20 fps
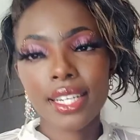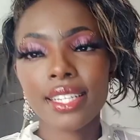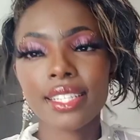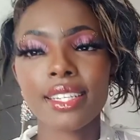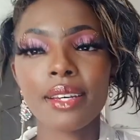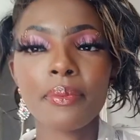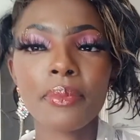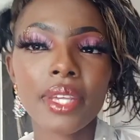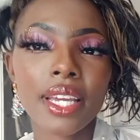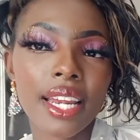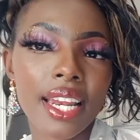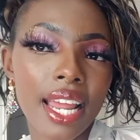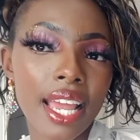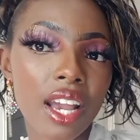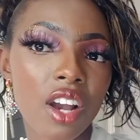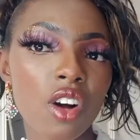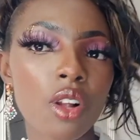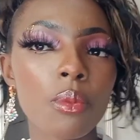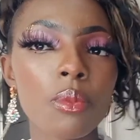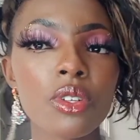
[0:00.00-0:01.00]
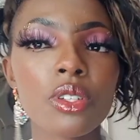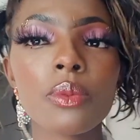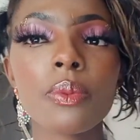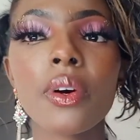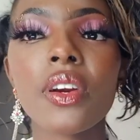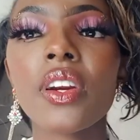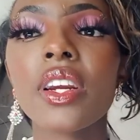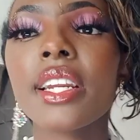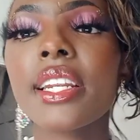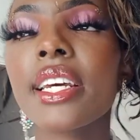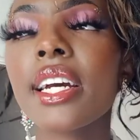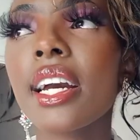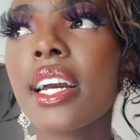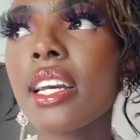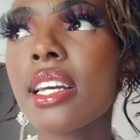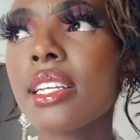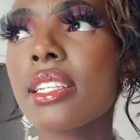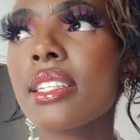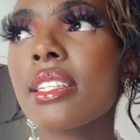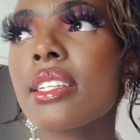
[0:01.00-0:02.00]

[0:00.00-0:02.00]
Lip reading: something like Almost Paradise.